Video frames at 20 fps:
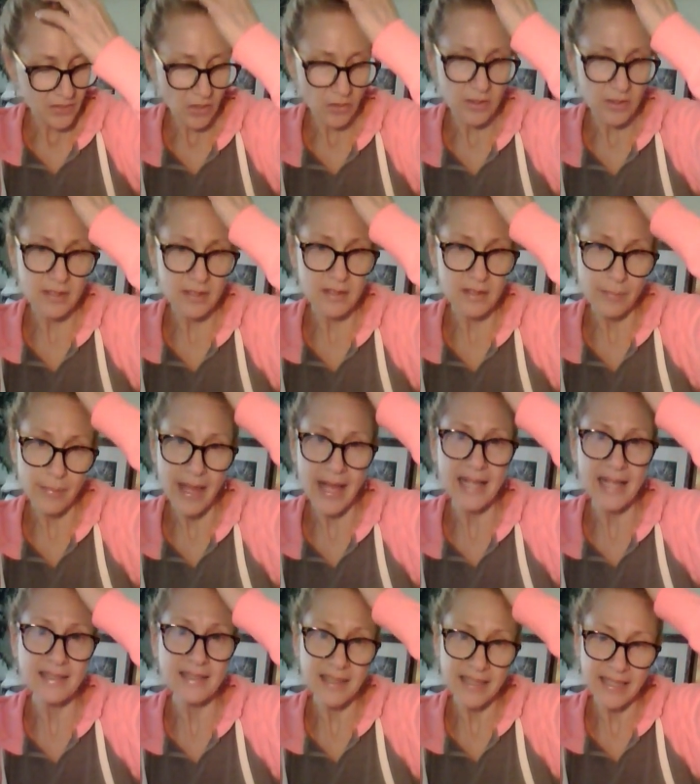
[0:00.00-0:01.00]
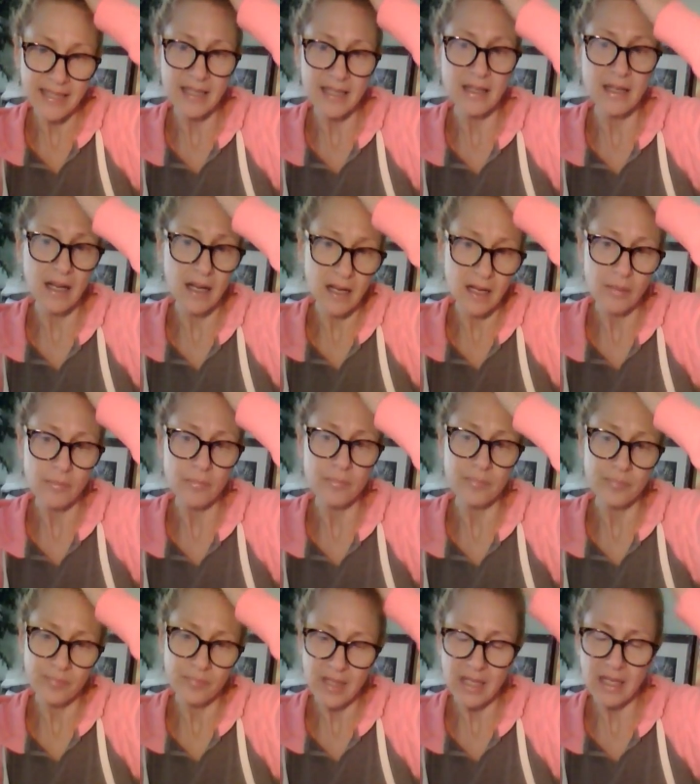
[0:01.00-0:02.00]
So this is the masculine um,
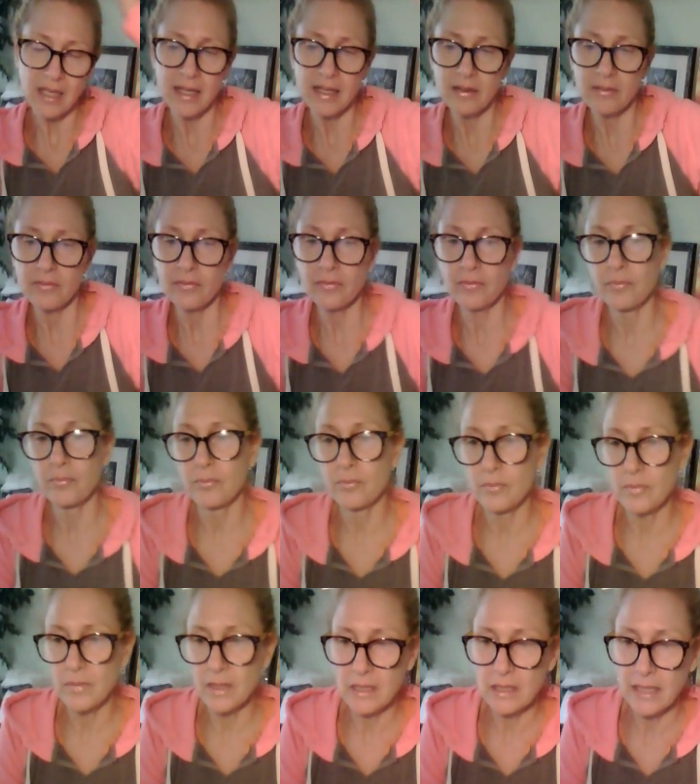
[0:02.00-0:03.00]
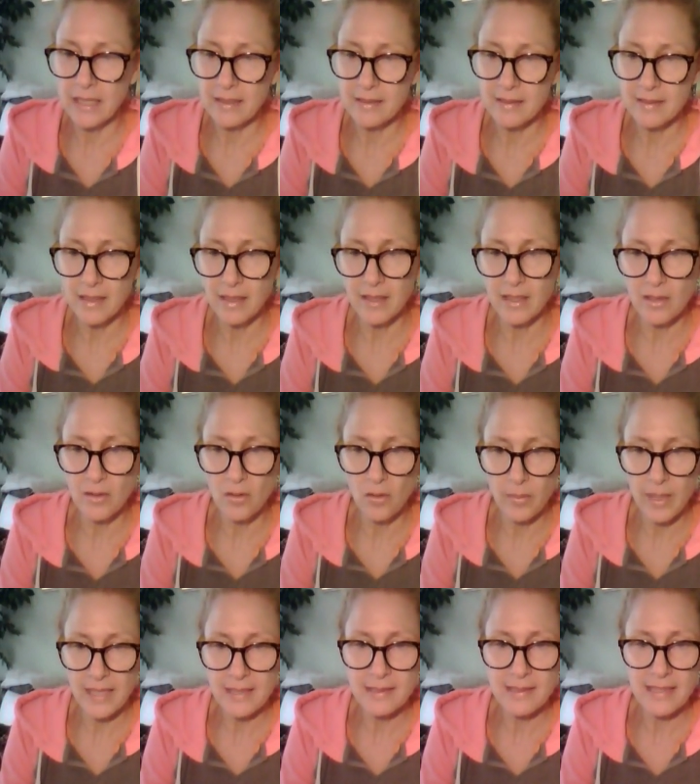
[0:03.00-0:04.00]
kind of like stuck in
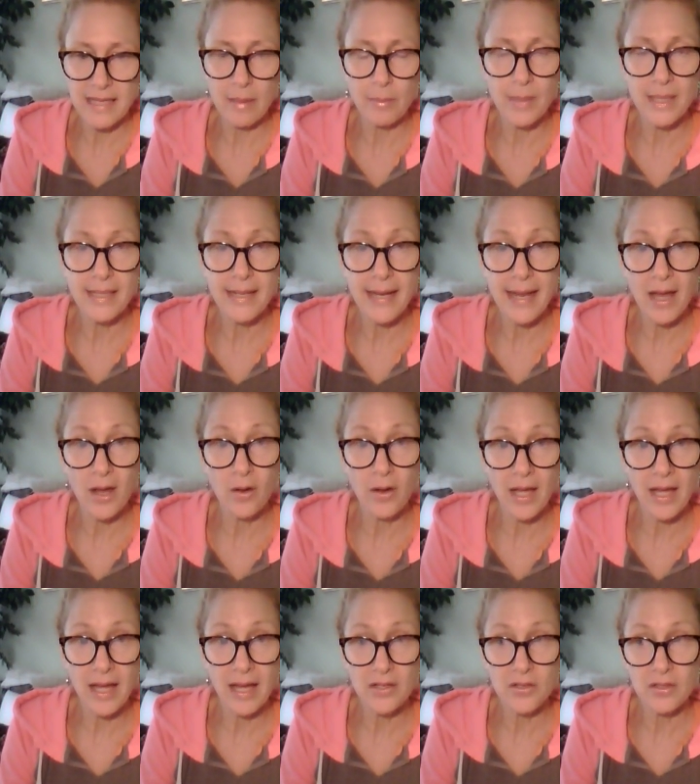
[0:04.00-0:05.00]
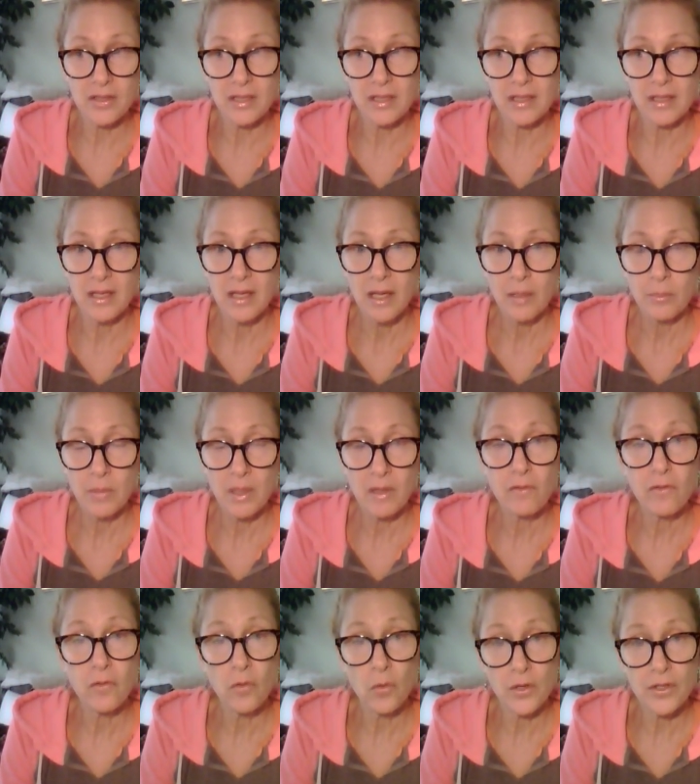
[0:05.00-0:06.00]
no man's land, but now actually
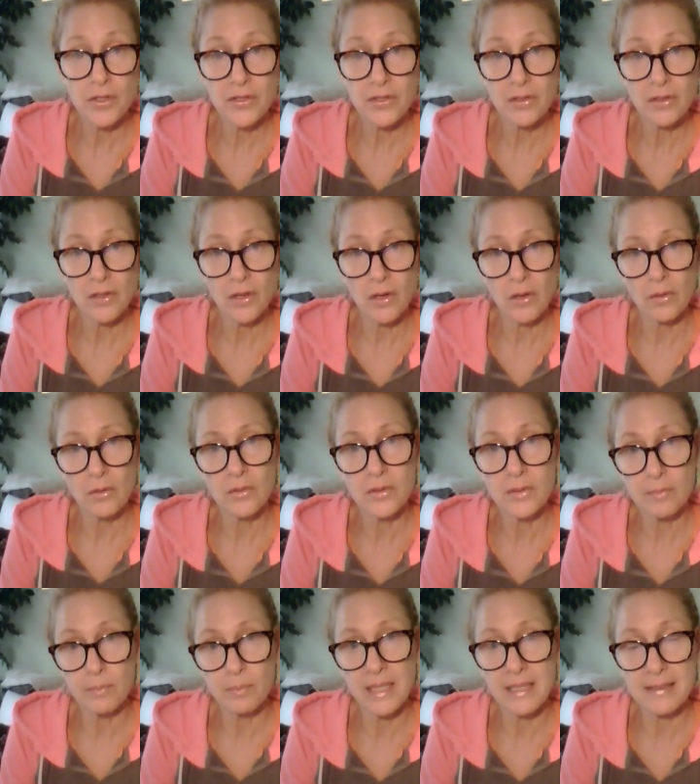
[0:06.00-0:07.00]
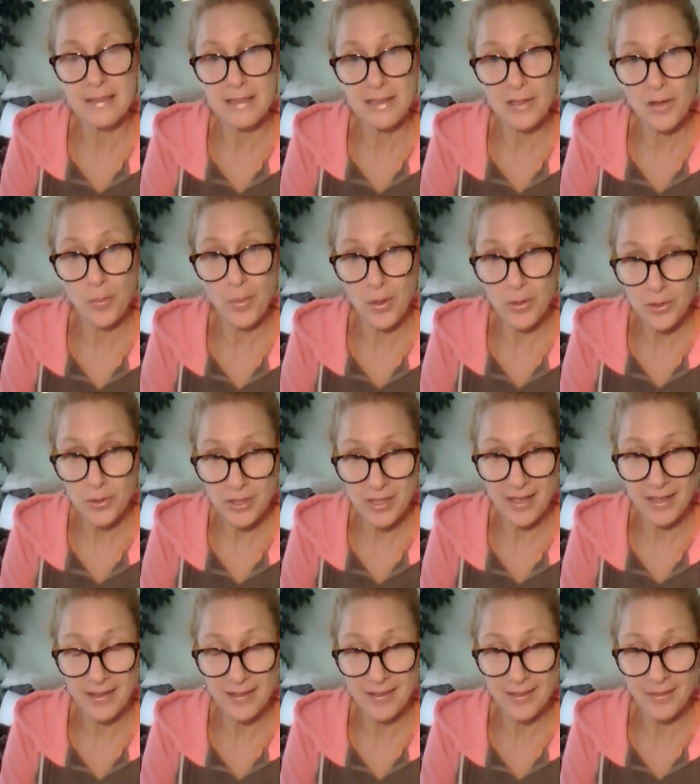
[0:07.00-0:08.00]
being forced to go be in slow
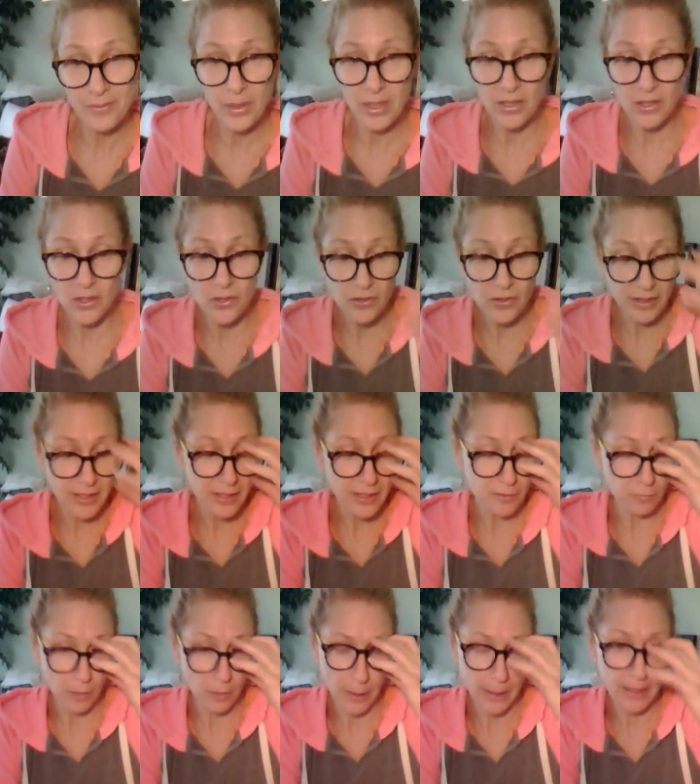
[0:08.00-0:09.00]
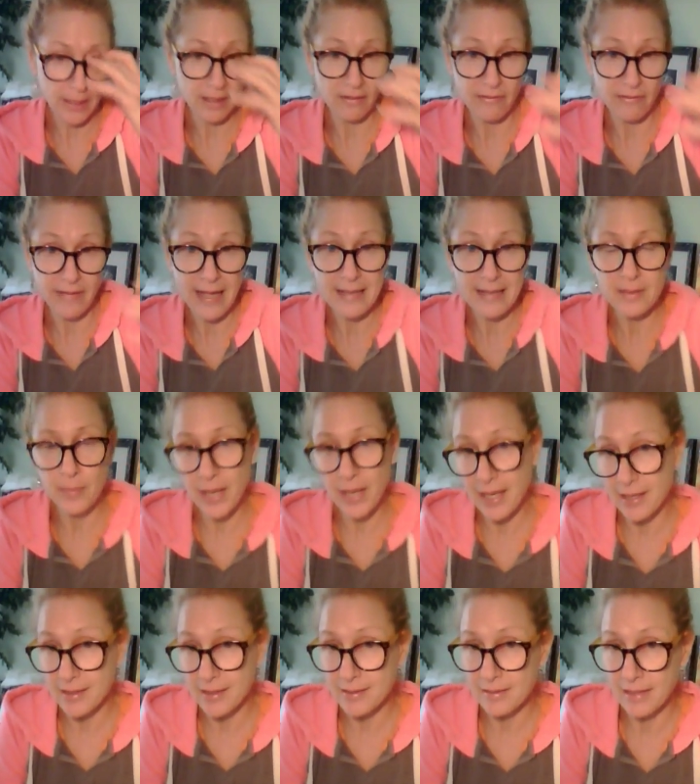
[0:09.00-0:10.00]
motion when usually he's running at a fast
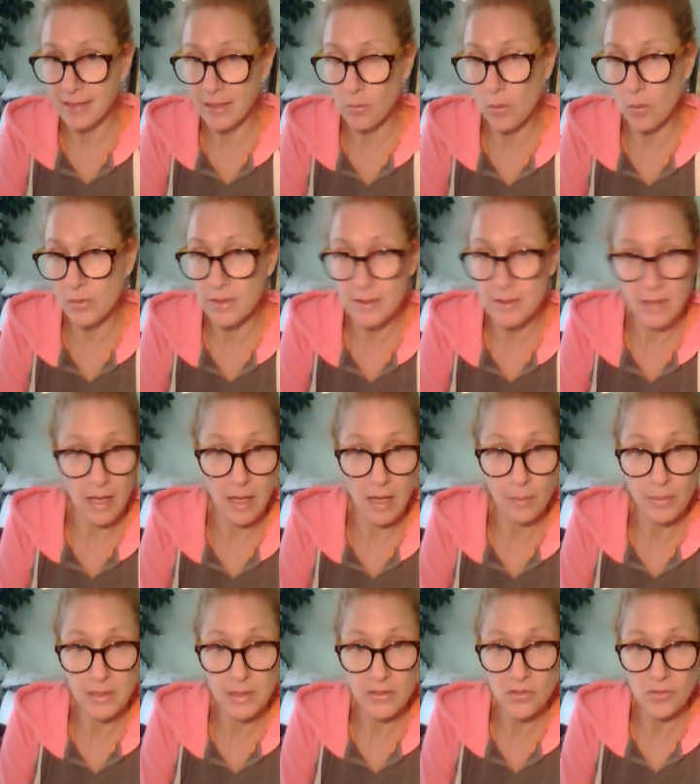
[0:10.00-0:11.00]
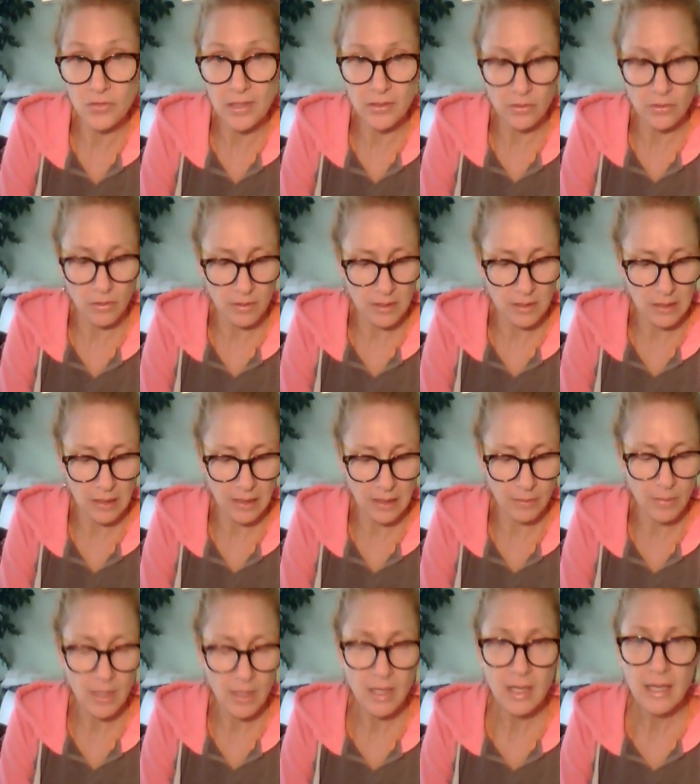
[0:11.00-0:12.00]
pace, like won't stop and is stressed all the
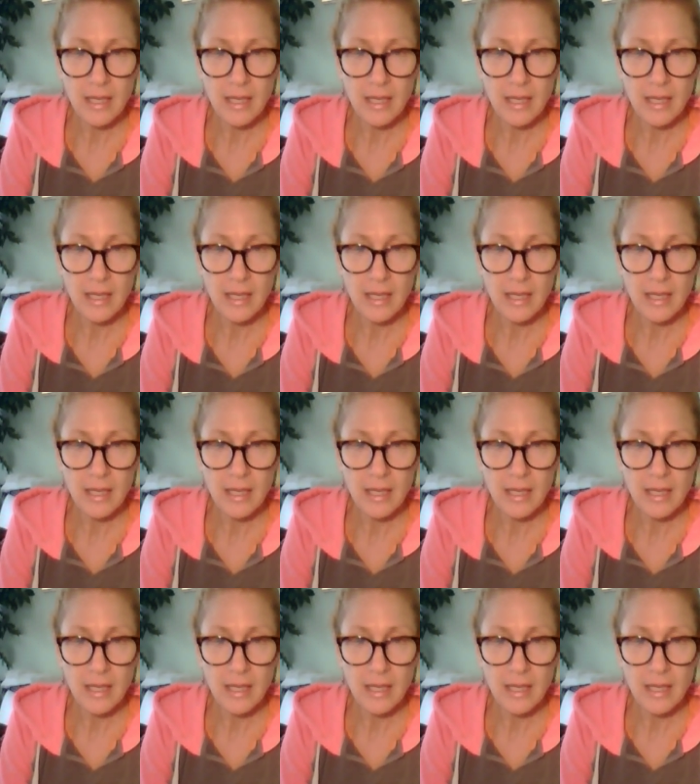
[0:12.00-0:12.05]
time.